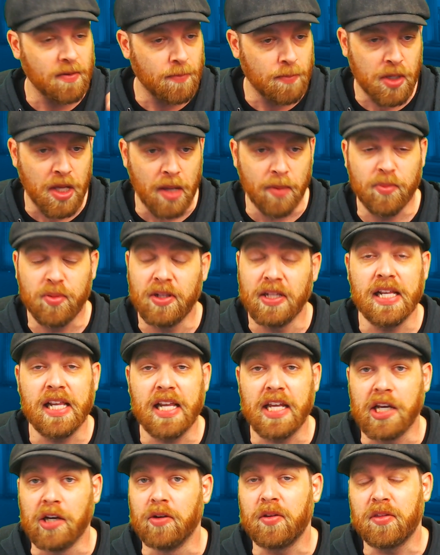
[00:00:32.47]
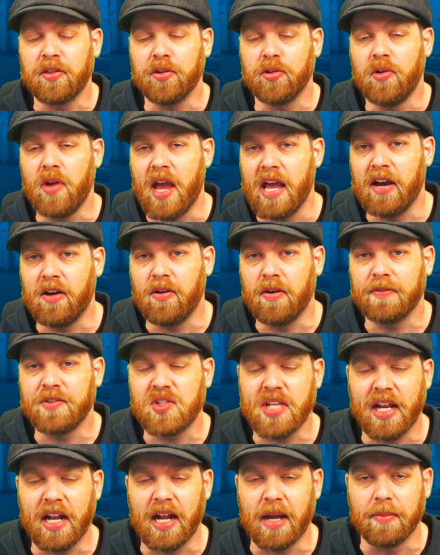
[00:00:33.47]
completely going through how I've
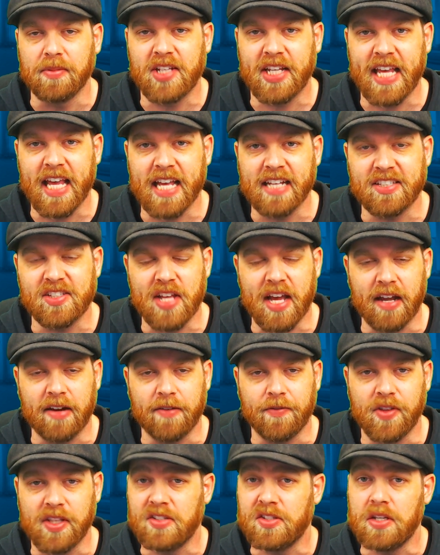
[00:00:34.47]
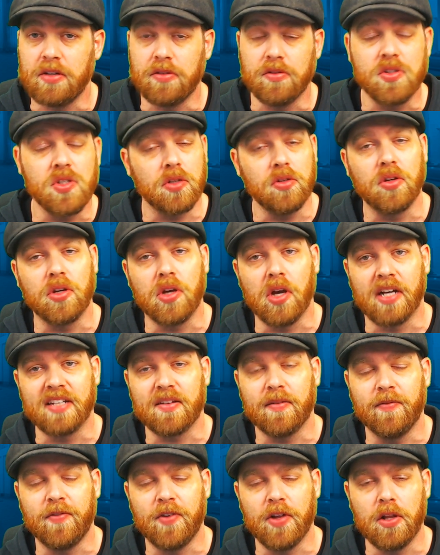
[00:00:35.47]
set up to get started for this series so you guys
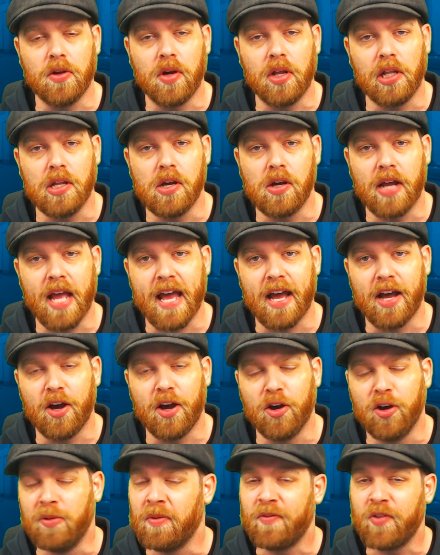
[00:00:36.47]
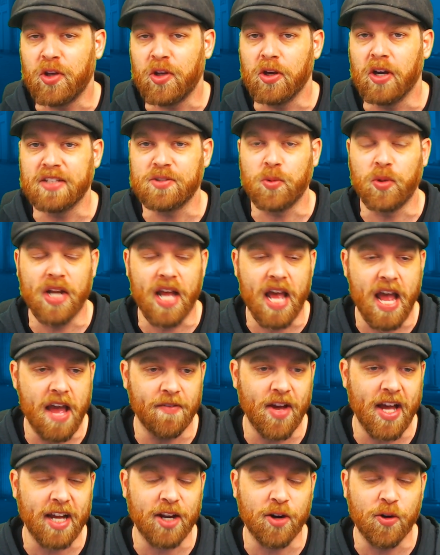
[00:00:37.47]
can follow along at home if you guys want to
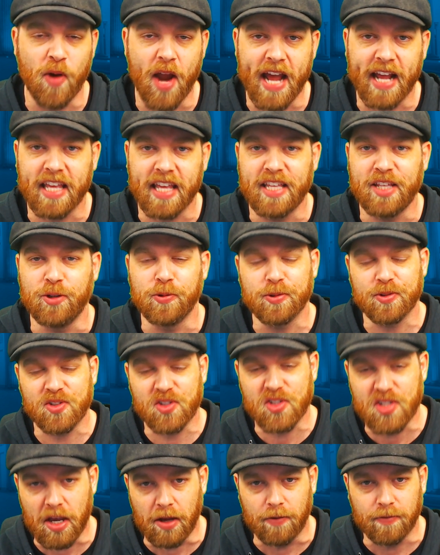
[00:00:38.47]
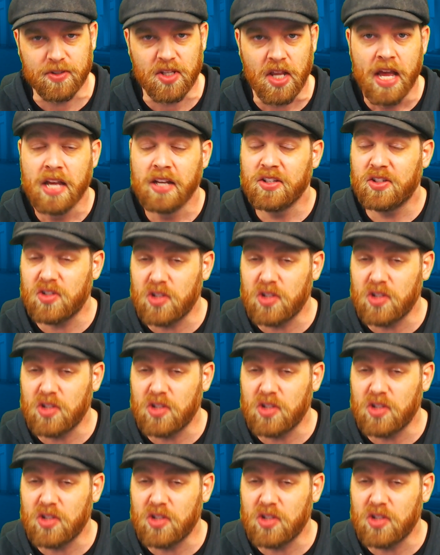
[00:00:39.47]
have a crack yourself.